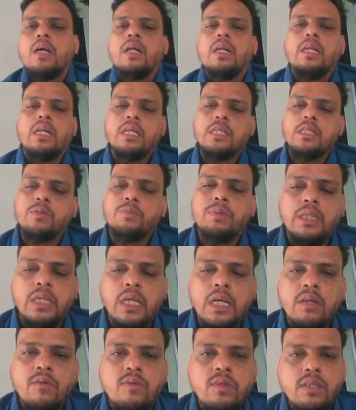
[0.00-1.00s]
Let's
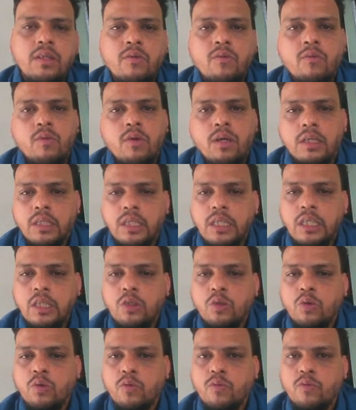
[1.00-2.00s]
begin with the working
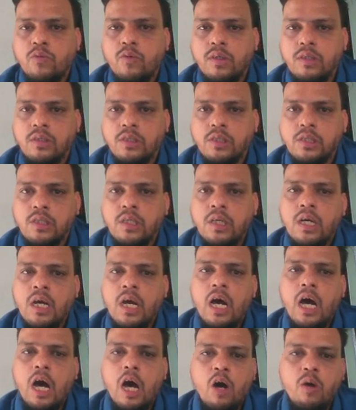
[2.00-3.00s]
note first.
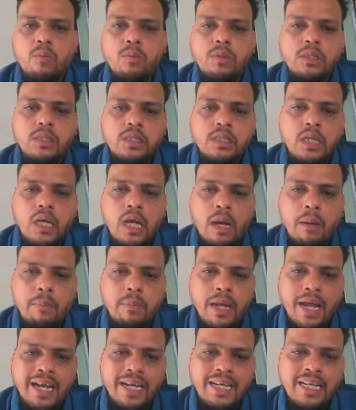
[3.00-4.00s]
How much
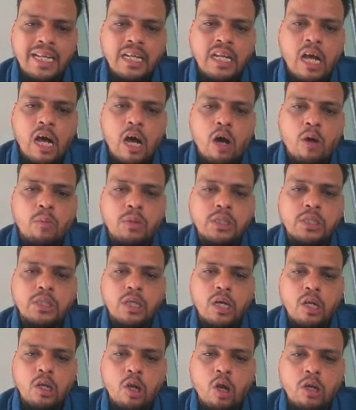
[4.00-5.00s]
applied and how much
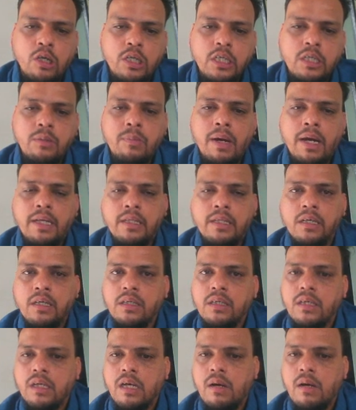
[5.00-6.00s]
allotted by the
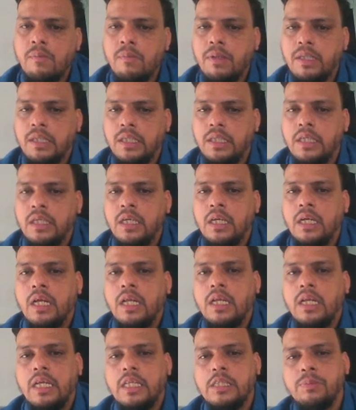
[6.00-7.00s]
company.
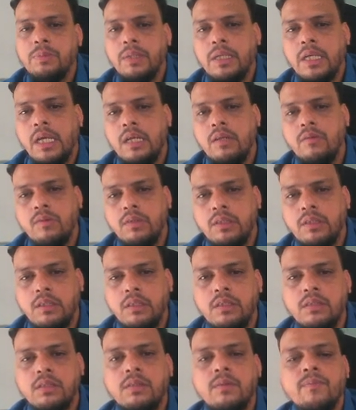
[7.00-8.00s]
Let's begin with
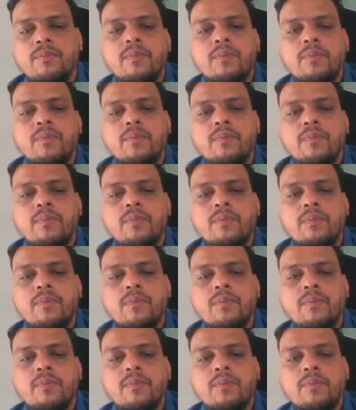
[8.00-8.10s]
this.